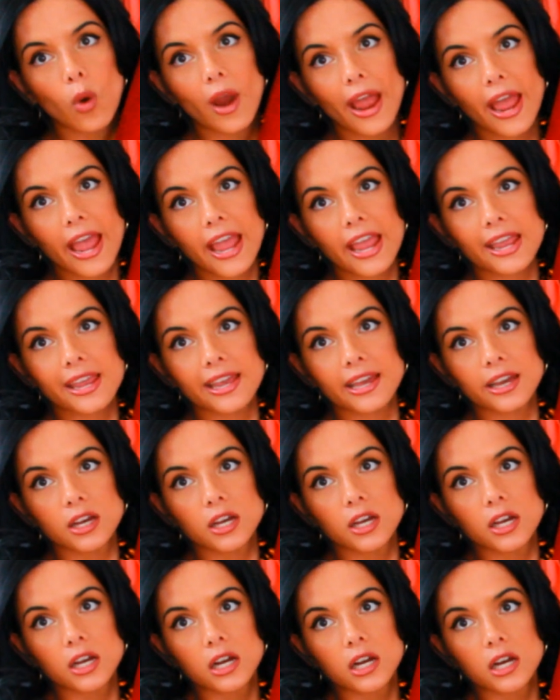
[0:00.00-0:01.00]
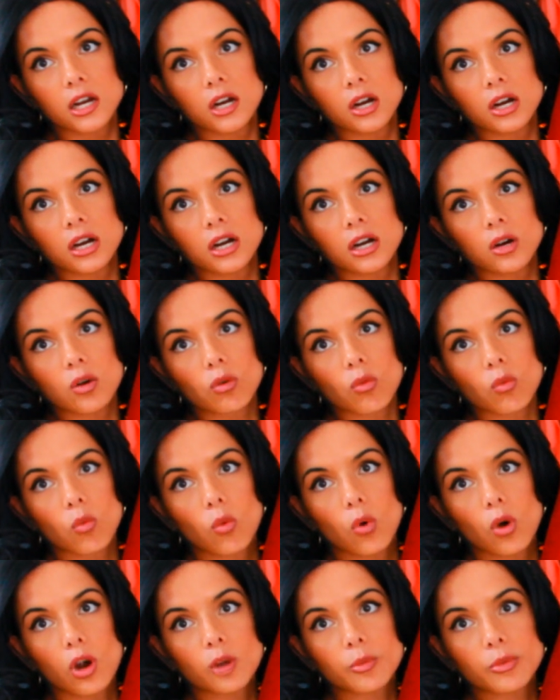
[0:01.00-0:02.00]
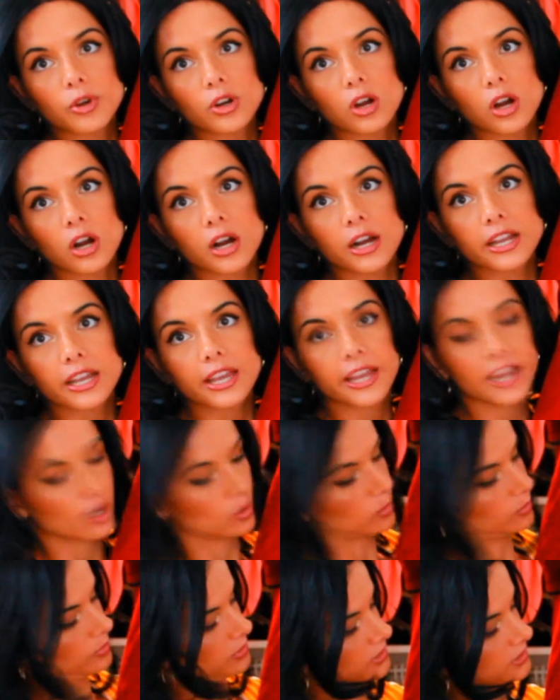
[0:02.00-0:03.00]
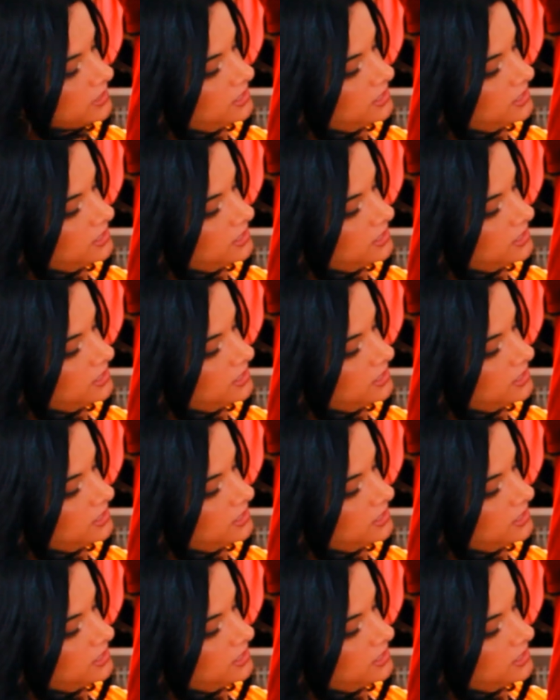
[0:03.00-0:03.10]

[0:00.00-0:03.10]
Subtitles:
way warmer on camera.